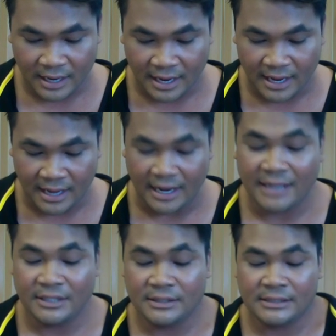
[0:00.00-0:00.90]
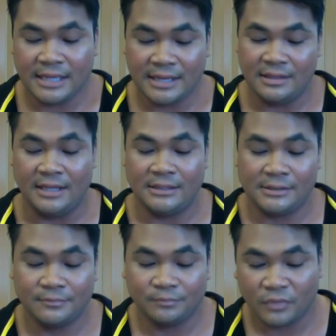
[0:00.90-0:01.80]
And I just said
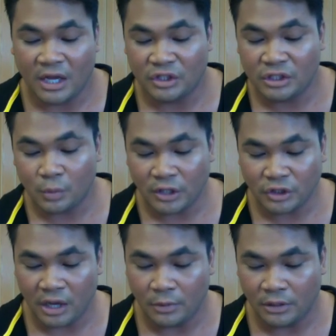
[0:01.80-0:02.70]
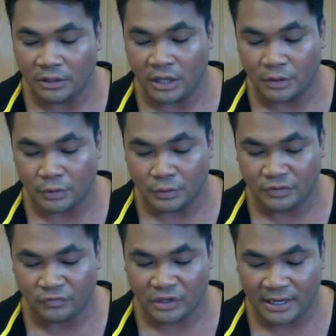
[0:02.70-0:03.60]
this: just watch Hubbell and Donohue's
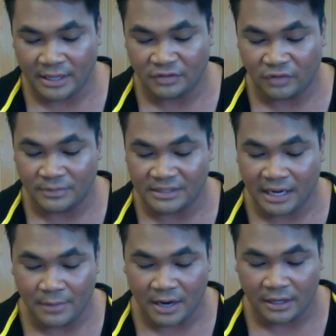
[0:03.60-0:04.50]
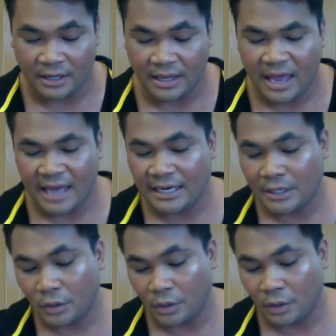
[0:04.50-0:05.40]
free dance from Skate America, and I
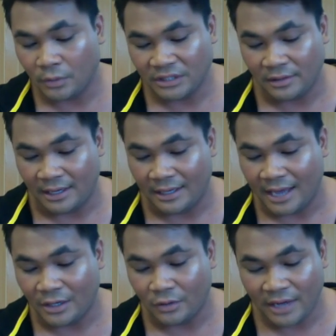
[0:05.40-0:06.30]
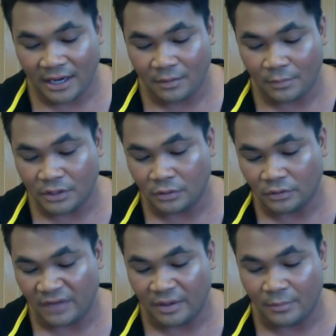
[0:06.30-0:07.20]
don't know what to think. I don't hate it, but don't
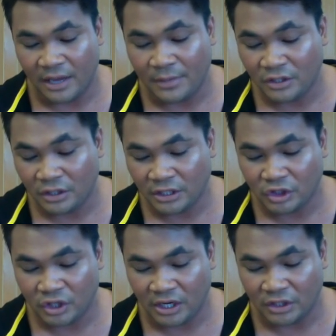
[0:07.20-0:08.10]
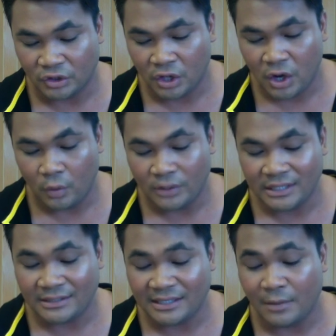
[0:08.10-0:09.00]
love it. My opinion could change once I
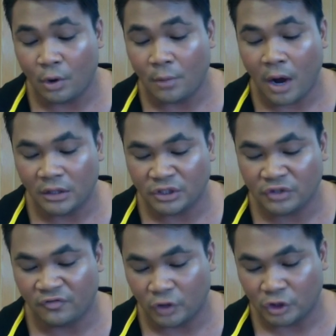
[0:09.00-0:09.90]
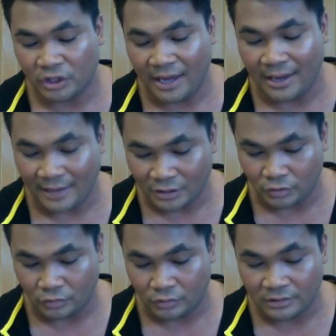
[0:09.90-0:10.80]
see a more polished version at
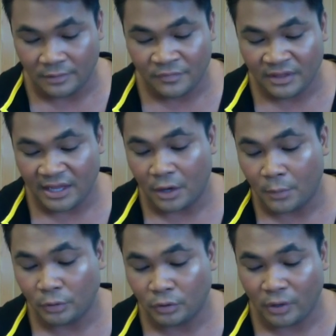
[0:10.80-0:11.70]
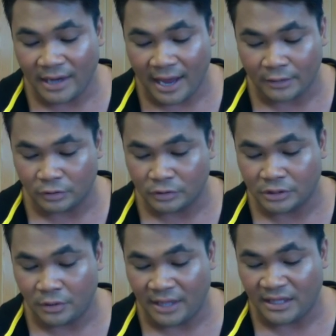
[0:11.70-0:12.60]
Nationals. They are both great actors,
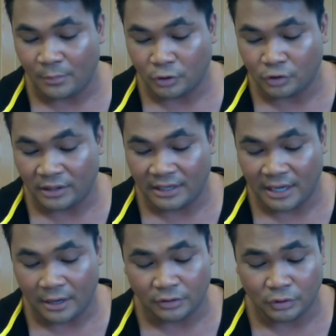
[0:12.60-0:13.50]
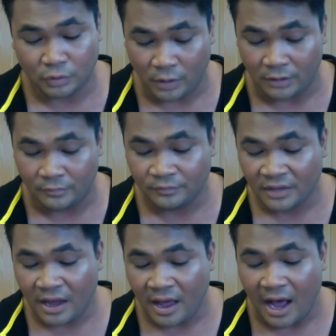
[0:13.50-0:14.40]
though, and they portrayed the characters well.
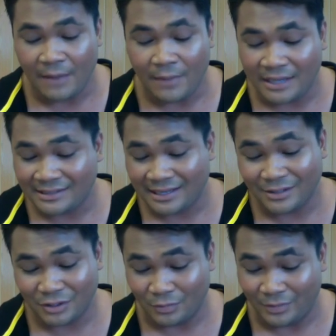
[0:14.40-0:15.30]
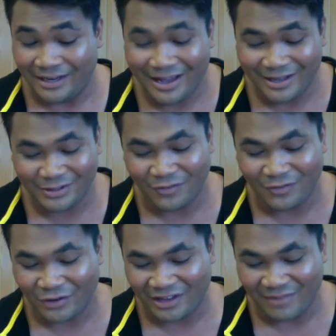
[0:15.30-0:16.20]
I'm Ice Dance stupid, so
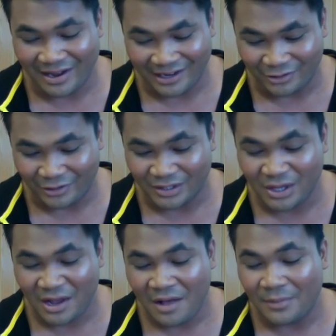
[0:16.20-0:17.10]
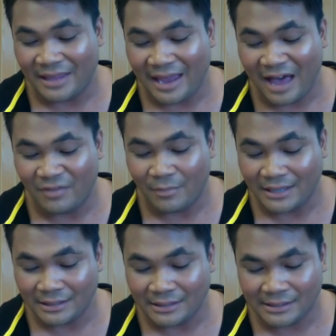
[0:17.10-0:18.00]
forgive my ignorance, but they have
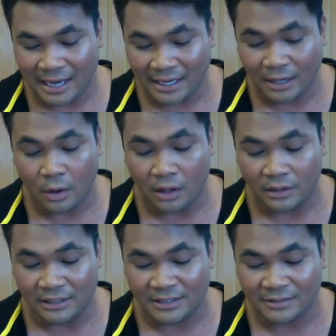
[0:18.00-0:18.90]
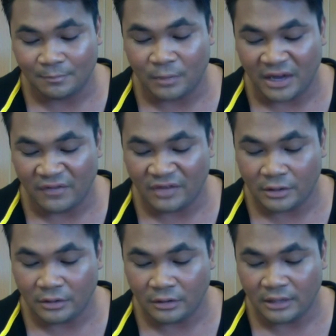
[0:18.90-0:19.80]
amazing skating qualities, but I
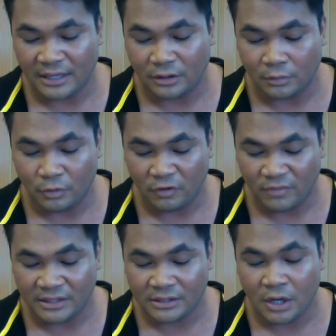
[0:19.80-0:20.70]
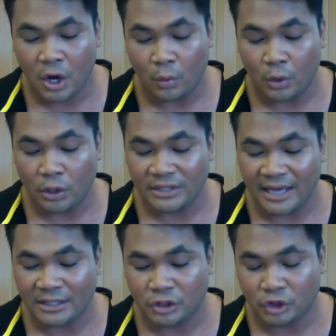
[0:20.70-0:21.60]
feel like their movements weren't
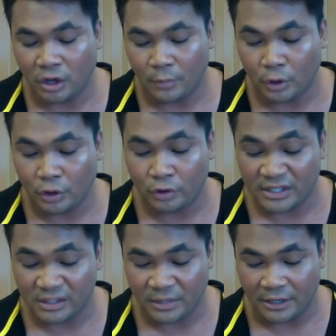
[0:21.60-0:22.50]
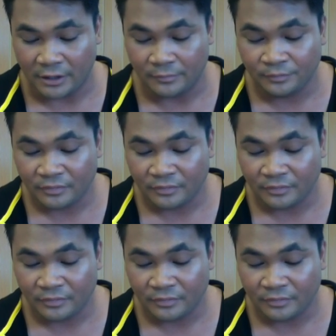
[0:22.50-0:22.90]
as sharp or crisp here.